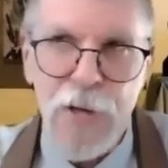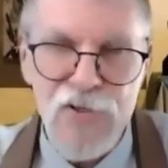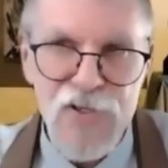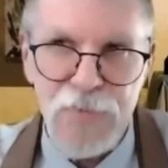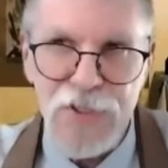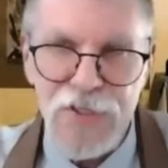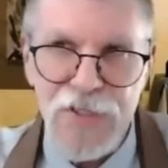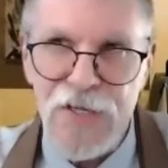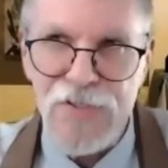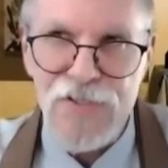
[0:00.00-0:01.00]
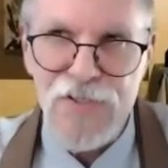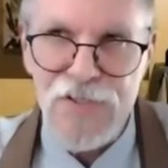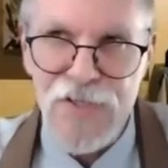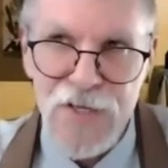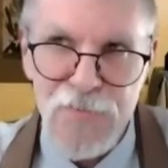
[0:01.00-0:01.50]
possibly in that
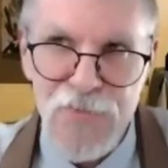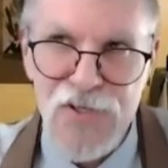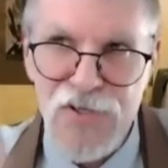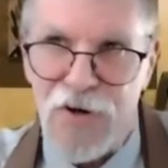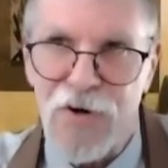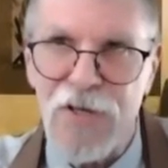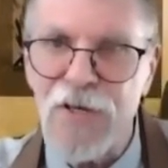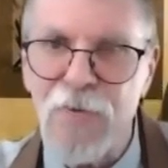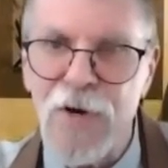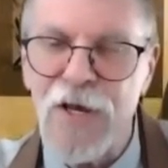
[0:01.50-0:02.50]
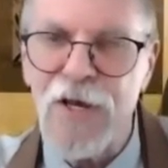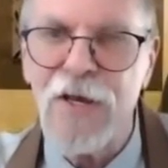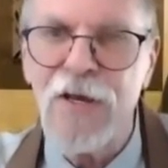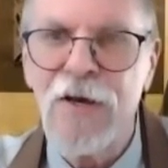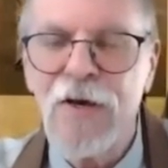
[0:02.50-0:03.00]
same snarky
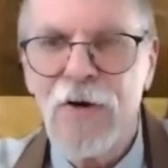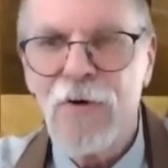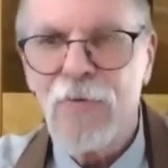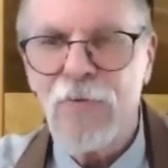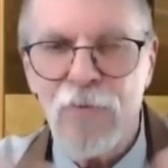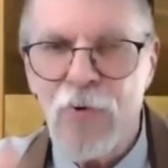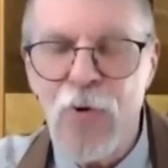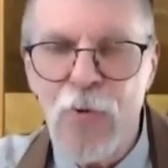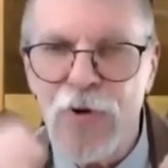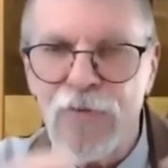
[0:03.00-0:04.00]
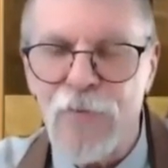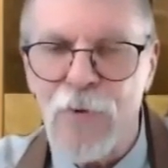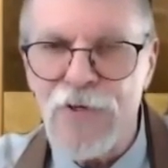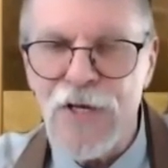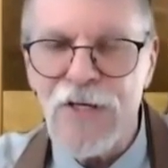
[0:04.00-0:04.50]
way, who would have
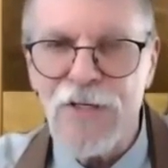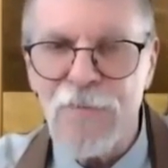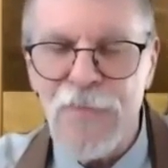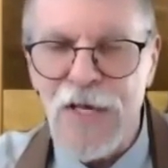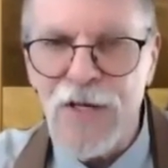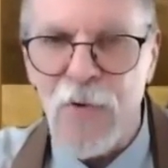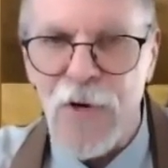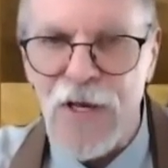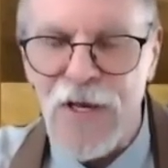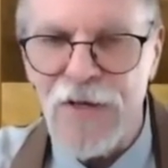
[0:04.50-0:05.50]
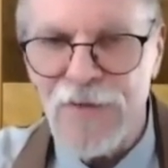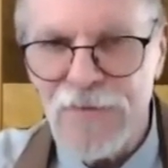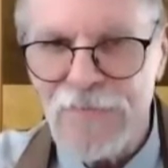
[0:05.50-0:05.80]
ordained him anyway?